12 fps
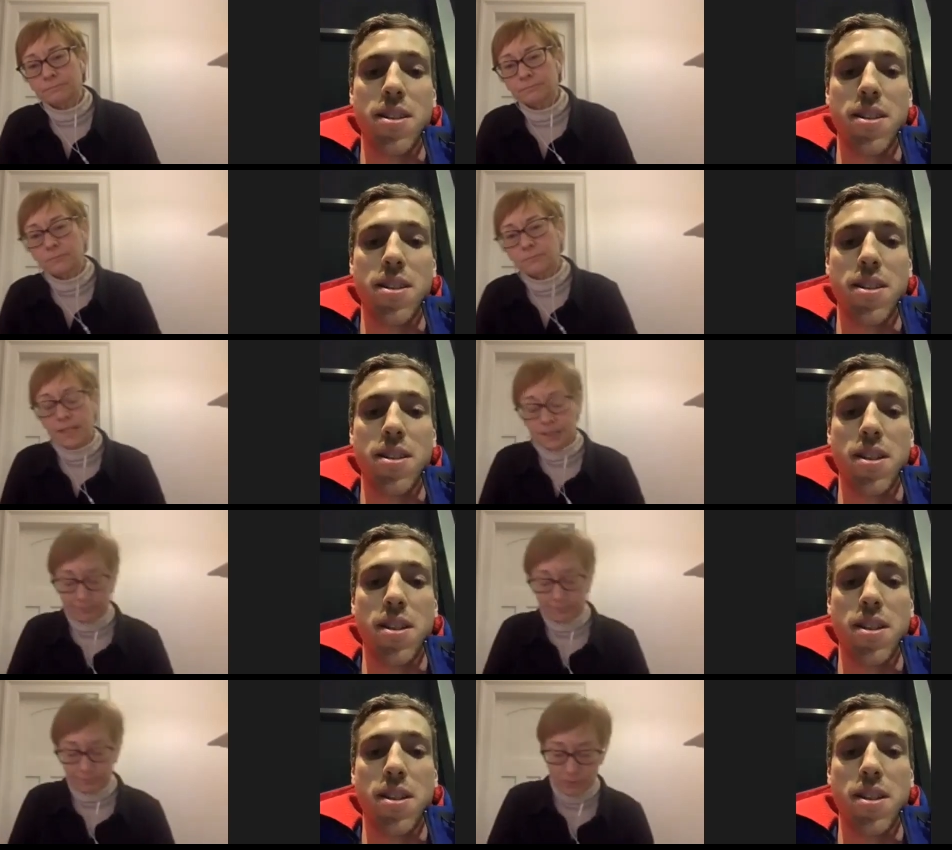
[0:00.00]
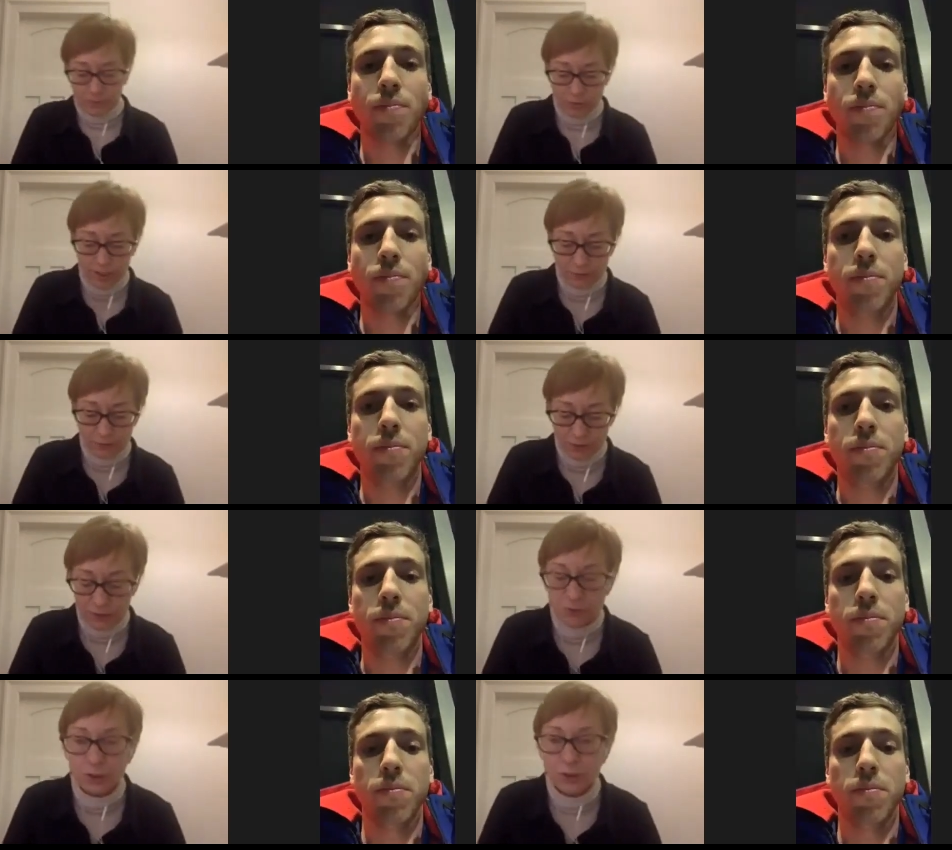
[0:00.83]
Speaker 1: Yeah, so that was a
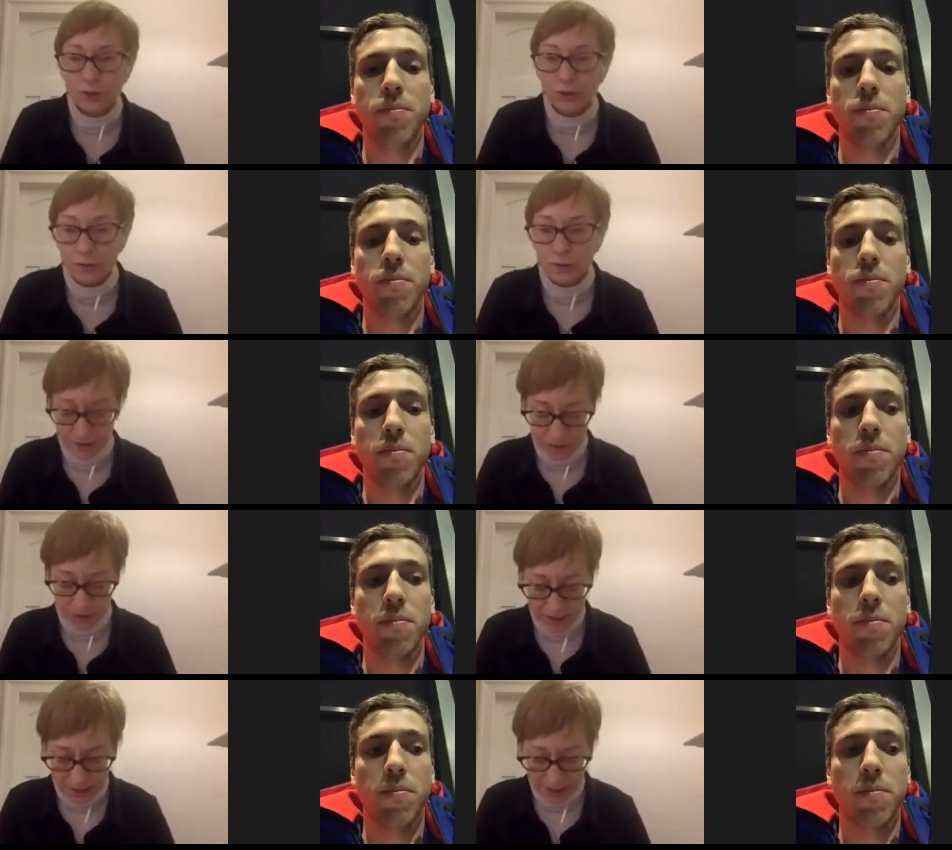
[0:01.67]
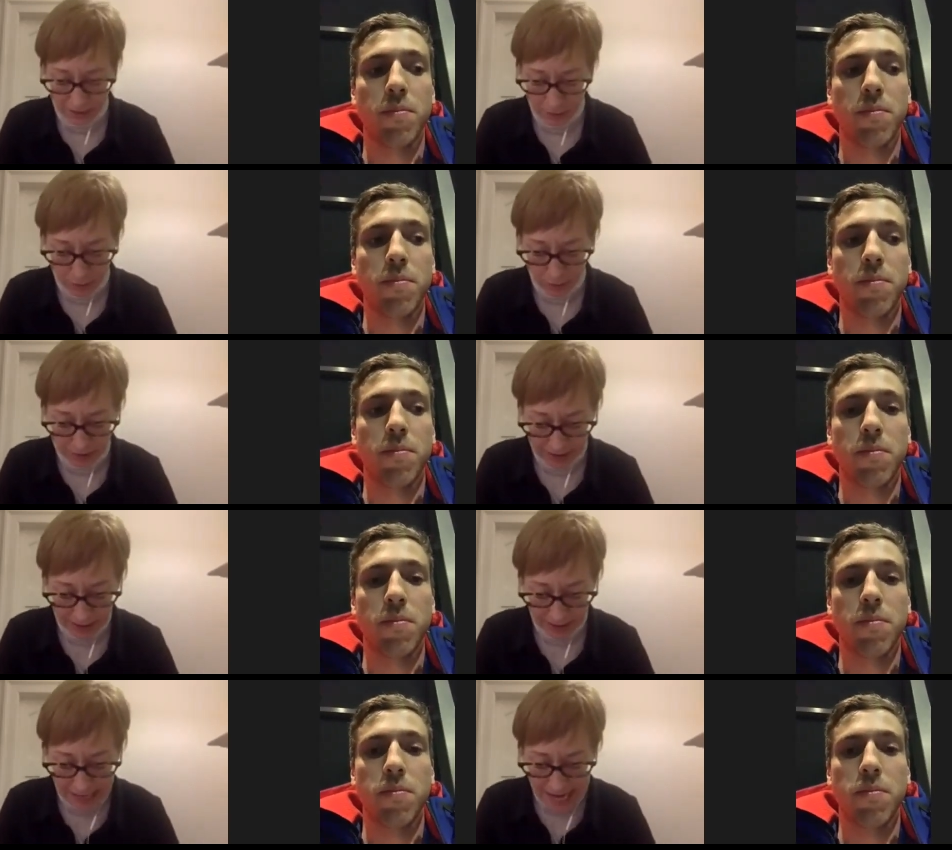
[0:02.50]
real good question there, Holly.
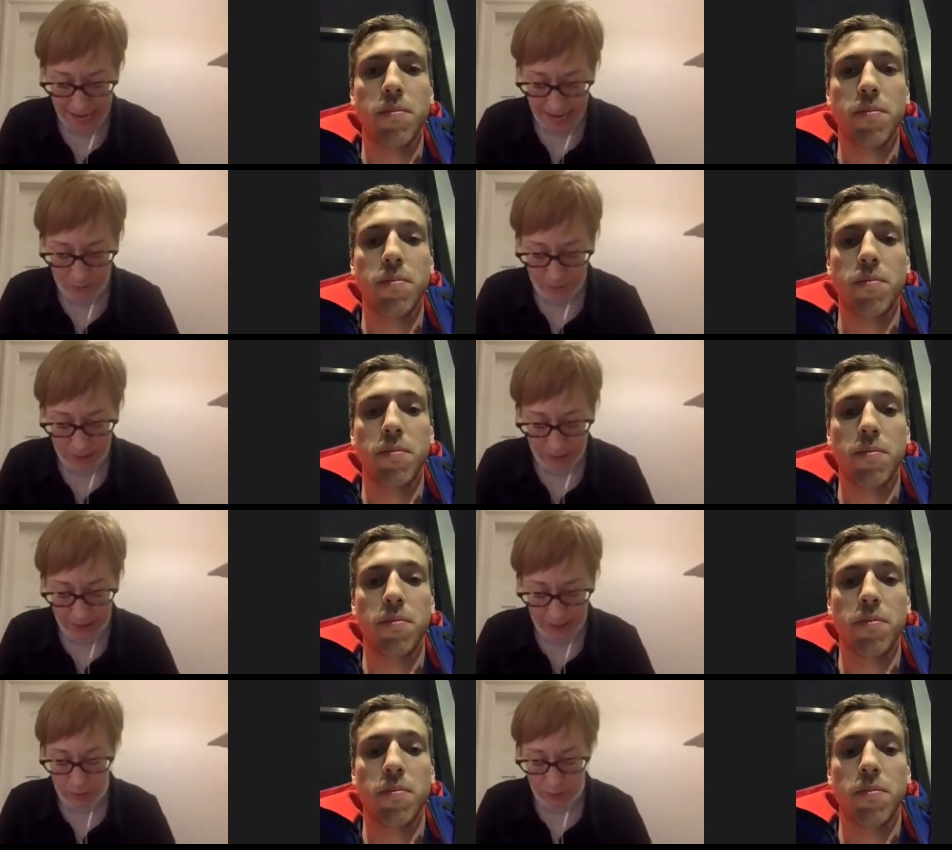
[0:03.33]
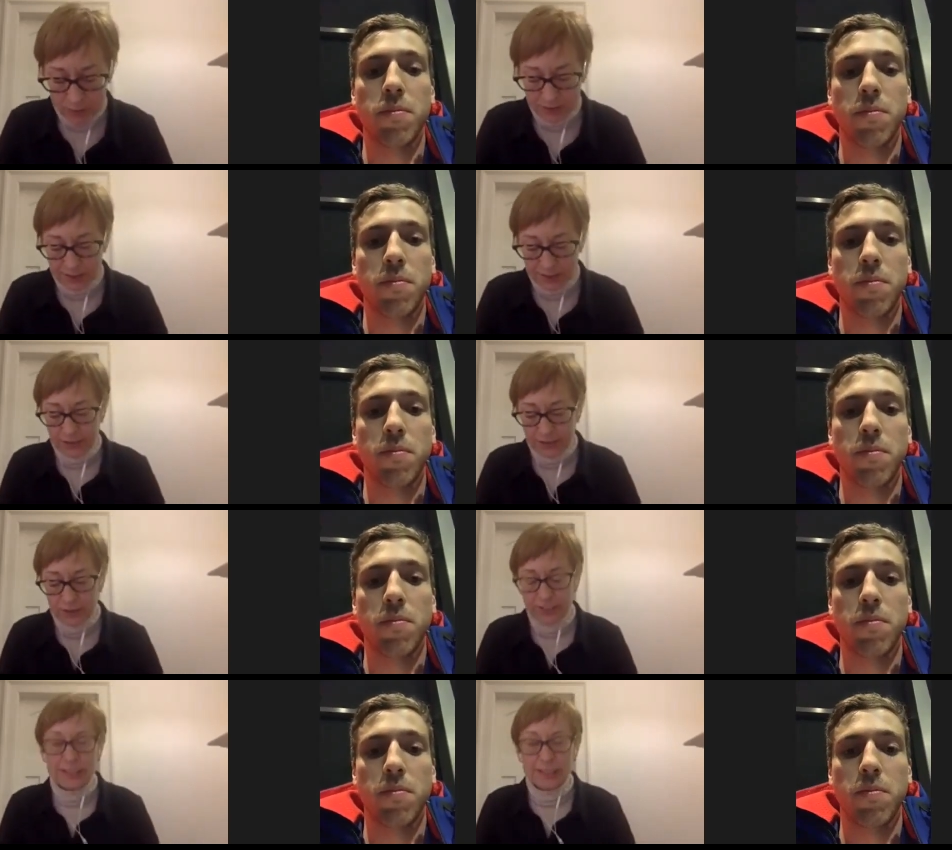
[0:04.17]
Um, Jacob's wondering how you
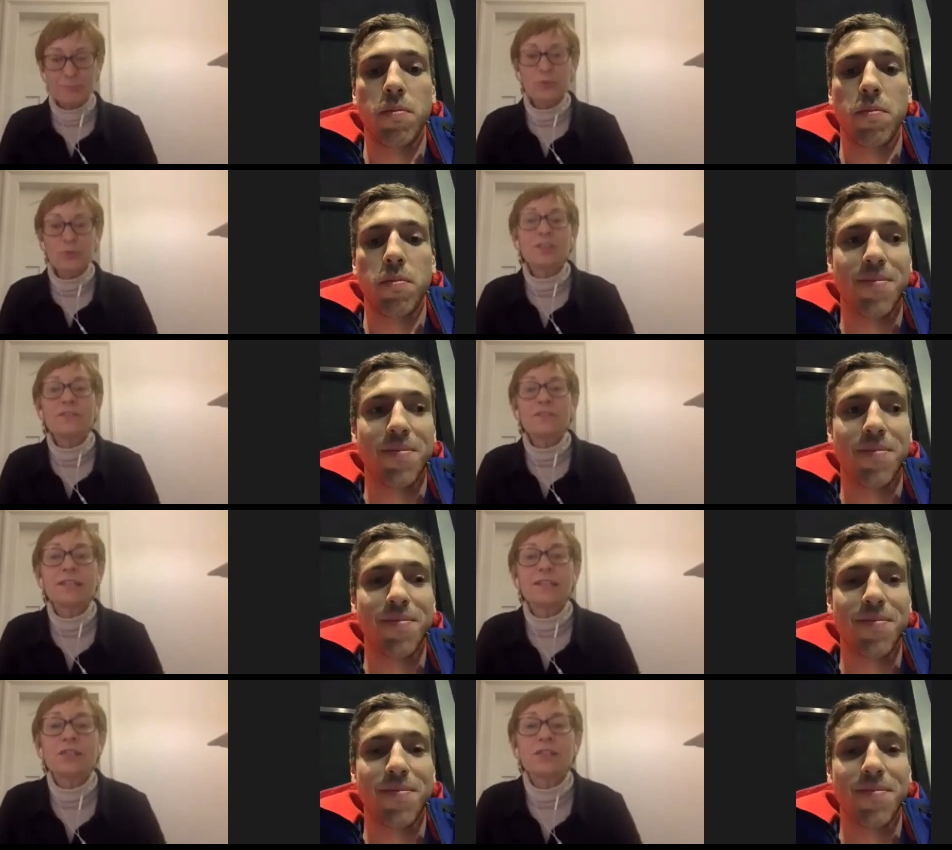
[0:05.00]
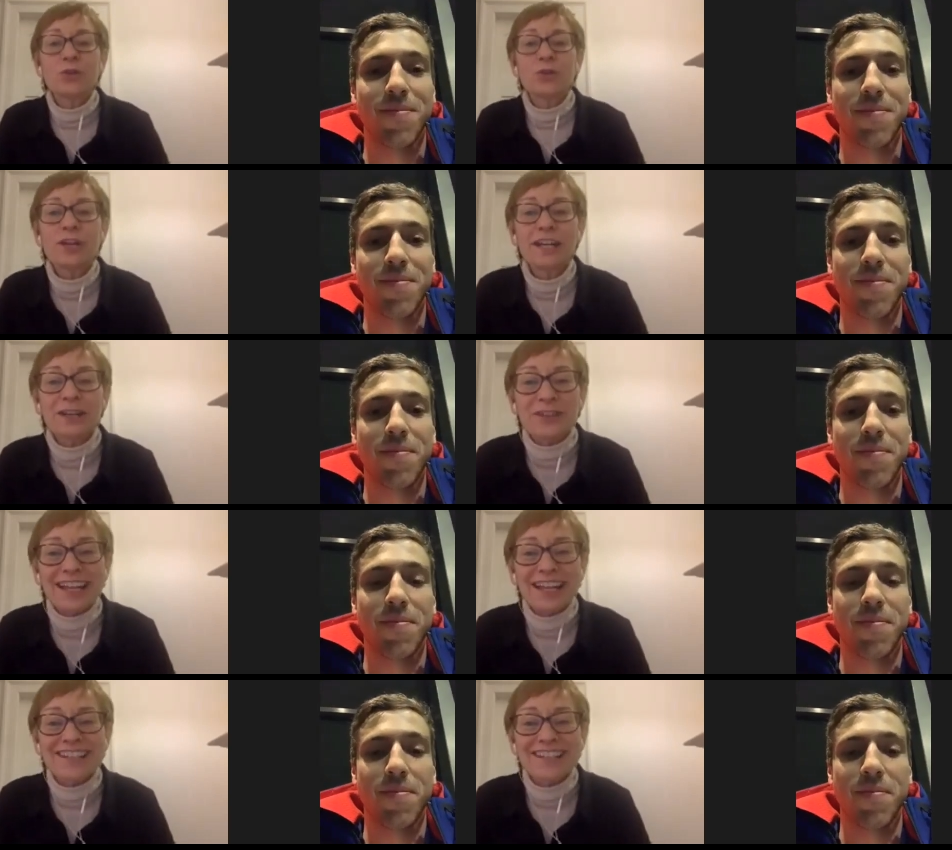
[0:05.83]
keep motivated during a
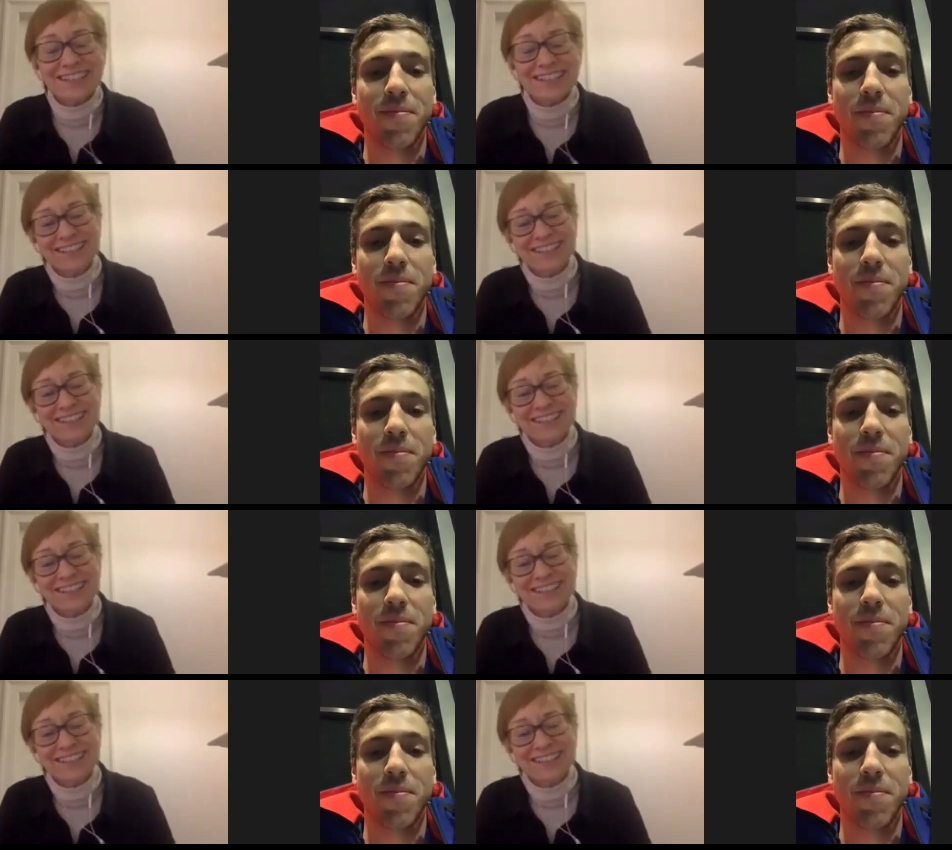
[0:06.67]
race.